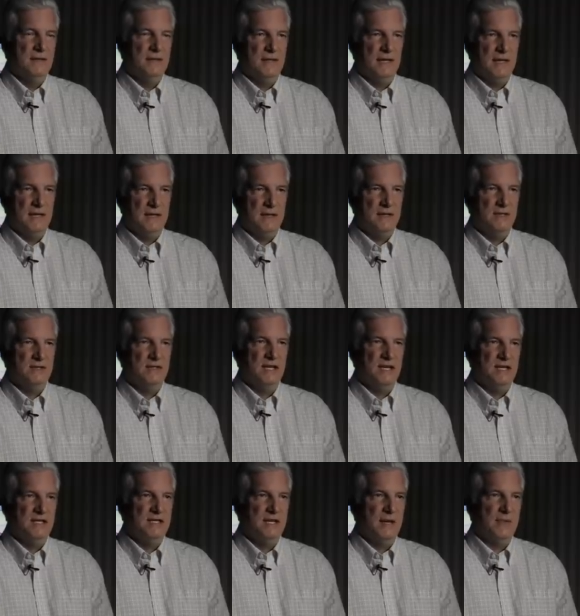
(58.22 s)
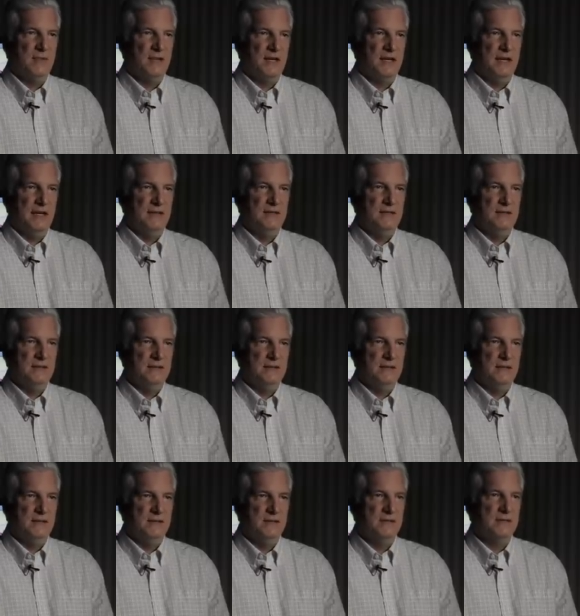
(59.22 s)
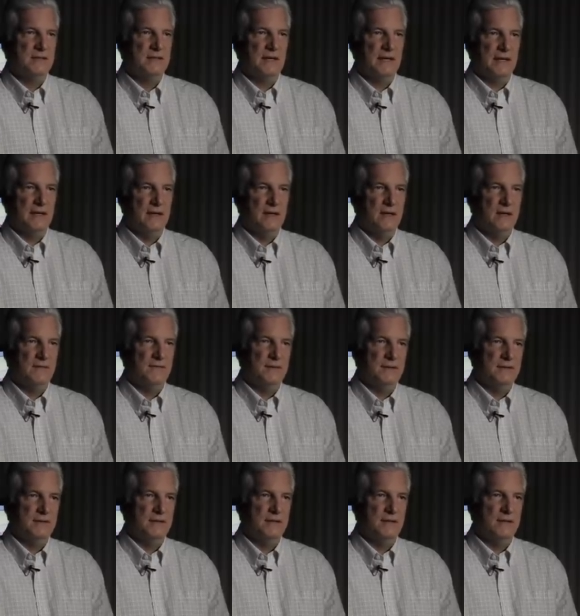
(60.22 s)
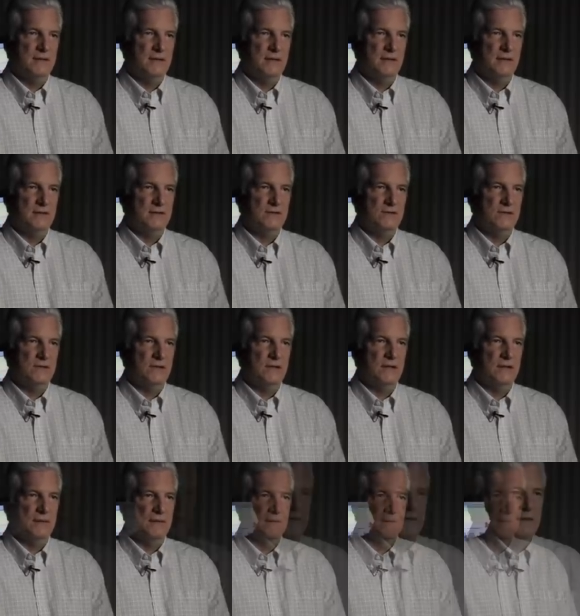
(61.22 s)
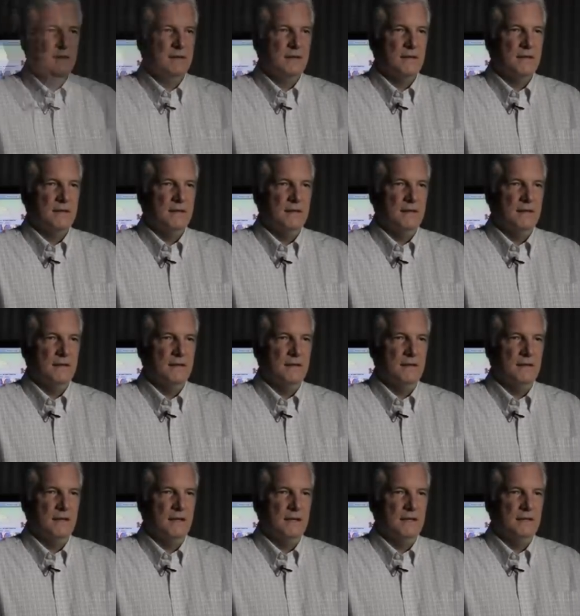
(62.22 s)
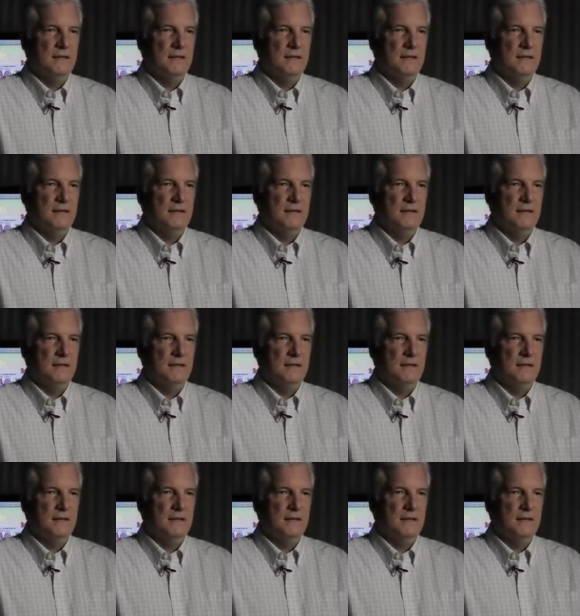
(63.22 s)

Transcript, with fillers: data exchange applications, just like an office here on shore. I think that uh, high